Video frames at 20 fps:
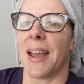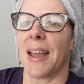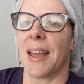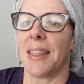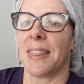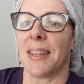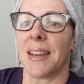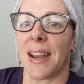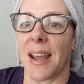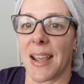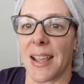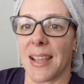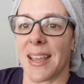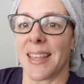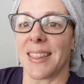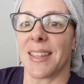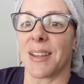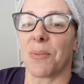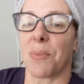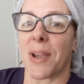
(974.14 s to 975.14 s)
in the night
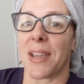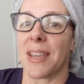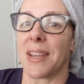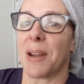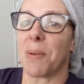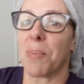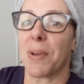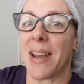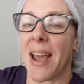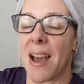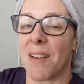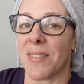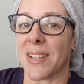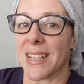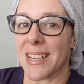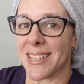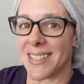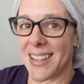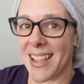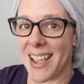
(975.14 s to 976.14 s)
and then waking up and
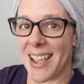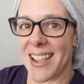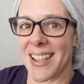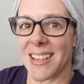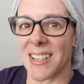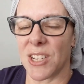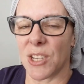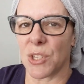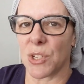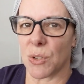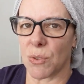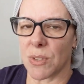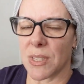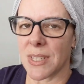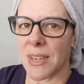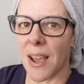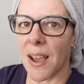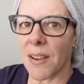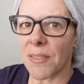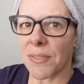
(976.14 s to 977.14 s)
having a day to do
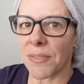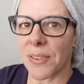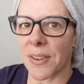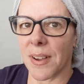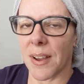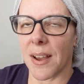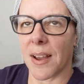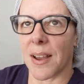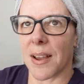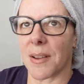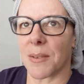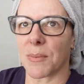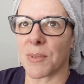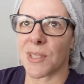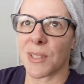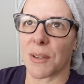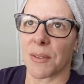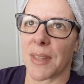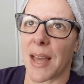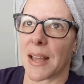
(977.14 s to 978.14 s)
stuff.
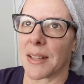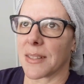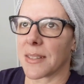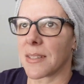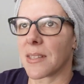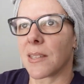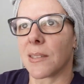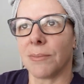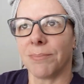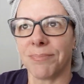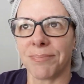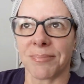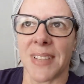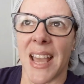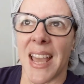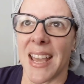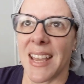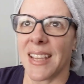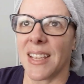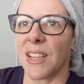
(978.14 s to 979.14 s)
So that's,
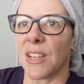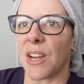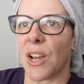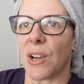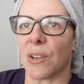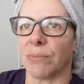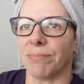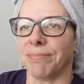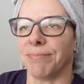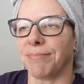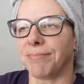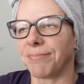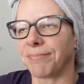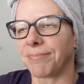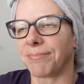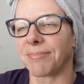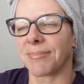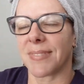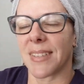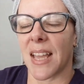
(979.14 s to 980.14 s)
you know,
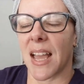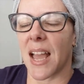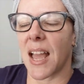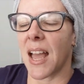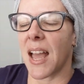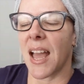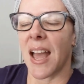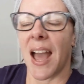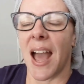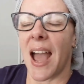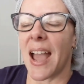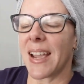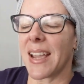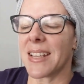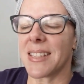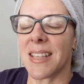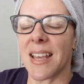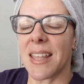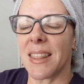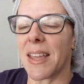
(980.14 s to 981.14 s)
I
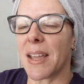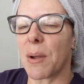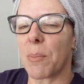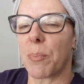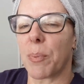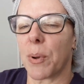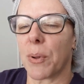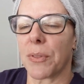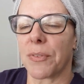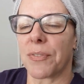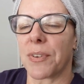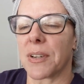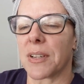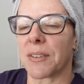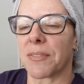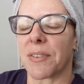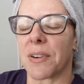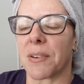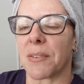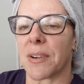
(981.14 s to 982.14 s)
guess I like both for
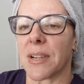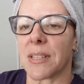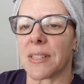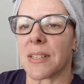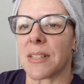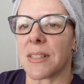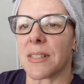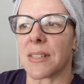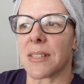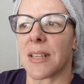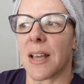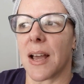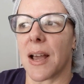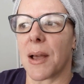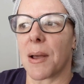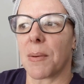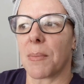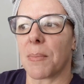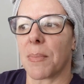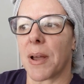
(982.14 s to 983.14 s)
different reasons,
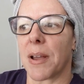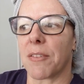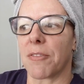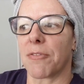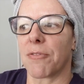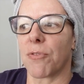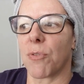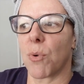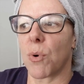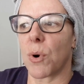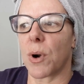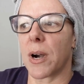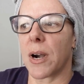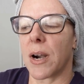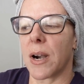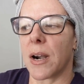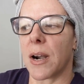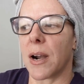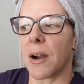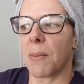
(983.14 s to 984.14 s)
but
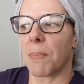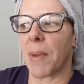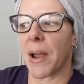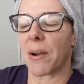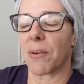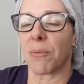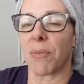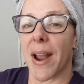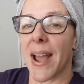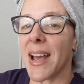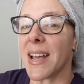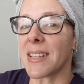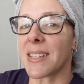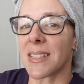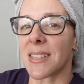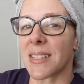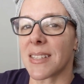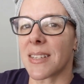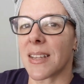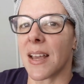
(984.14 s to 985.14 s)
for my
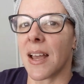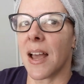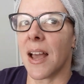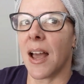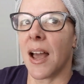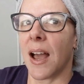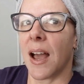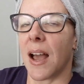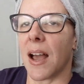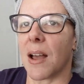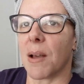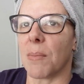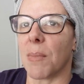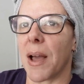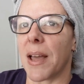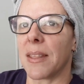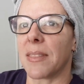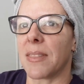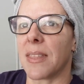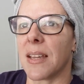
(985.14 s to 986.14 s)
rest,
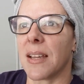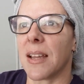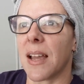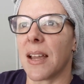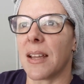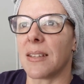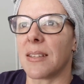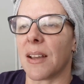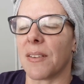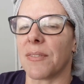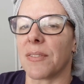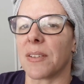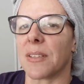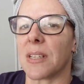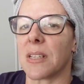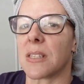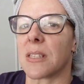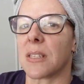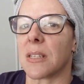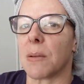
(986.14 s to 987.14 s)
I think I
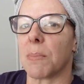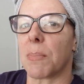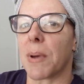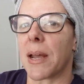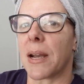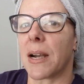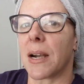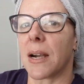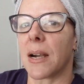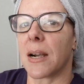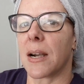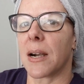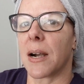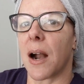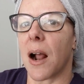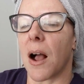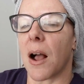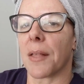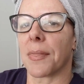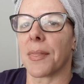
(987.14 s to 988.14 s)
definitely sleep
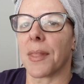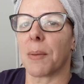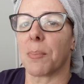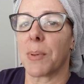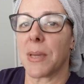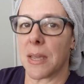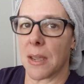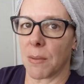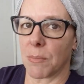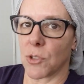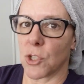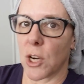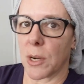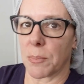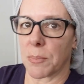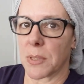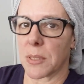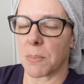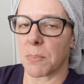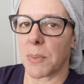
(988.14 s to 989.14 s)
better on the PM
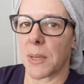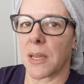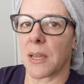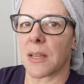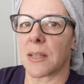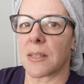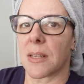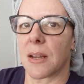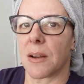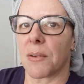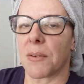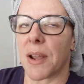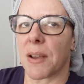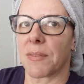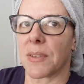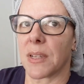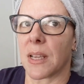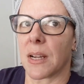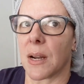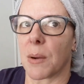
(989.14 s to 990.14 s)
trips because I don't
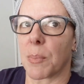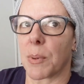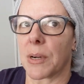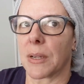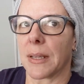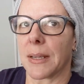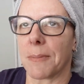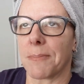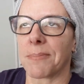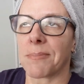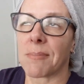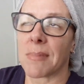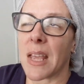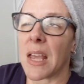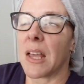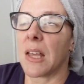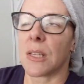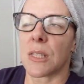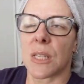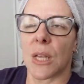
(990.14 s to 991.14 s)
have to get up early.
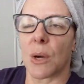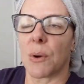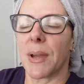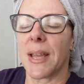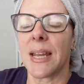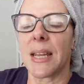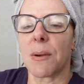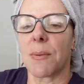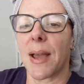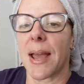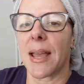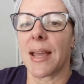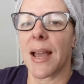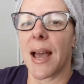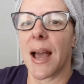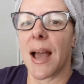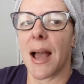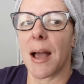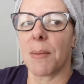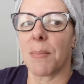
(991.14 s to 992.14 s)
So anyway,
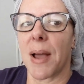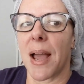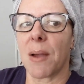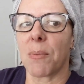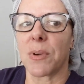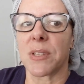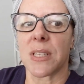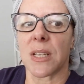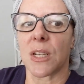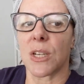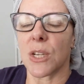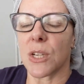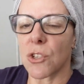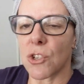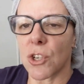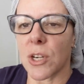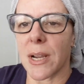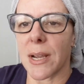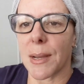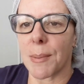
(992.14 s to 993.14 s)
it was a good
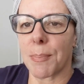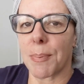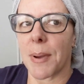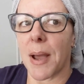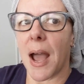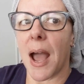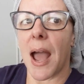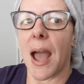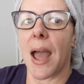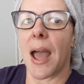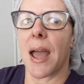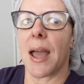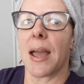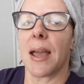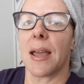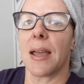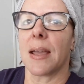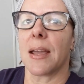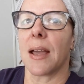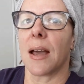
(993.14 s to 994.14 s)
trip.
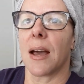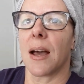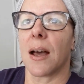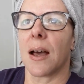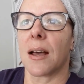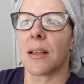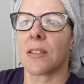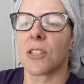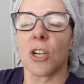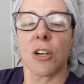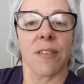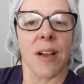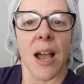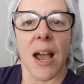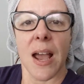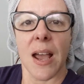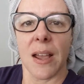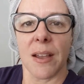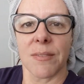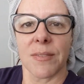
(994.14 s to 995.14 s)
I
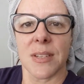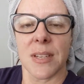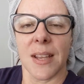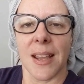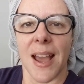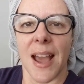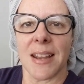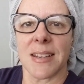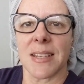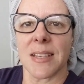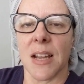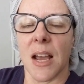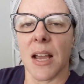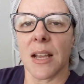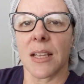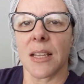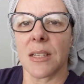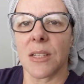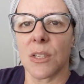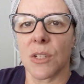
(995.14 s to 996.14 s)
survived. I did
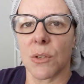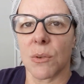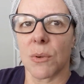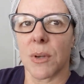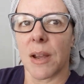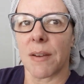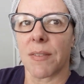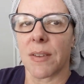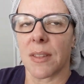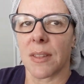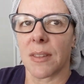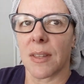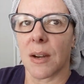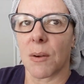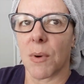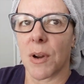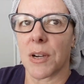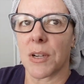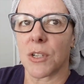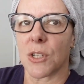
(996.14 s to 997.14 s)
not get to do everything that I
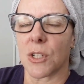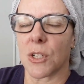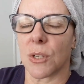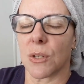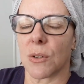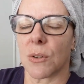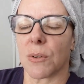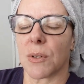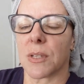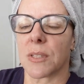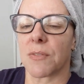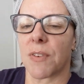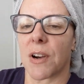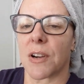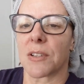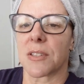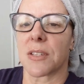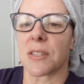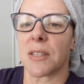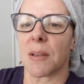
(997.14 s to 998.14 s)
wanted to do as far
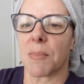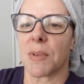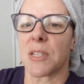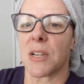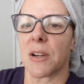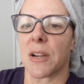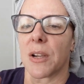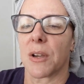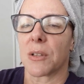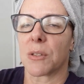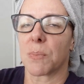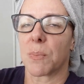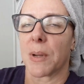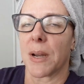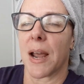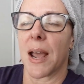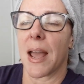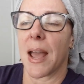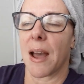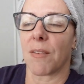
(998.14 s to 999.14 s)
as the cemetery goes, but
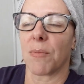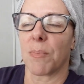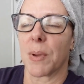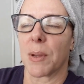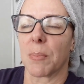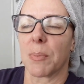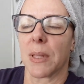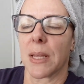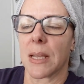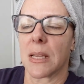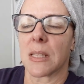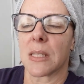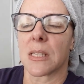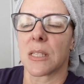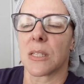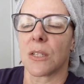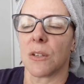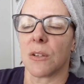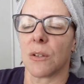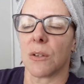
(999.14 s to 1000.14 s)
I have big plans
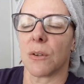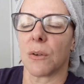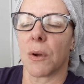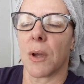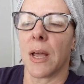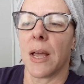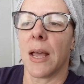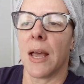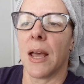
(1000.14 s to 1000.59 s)
to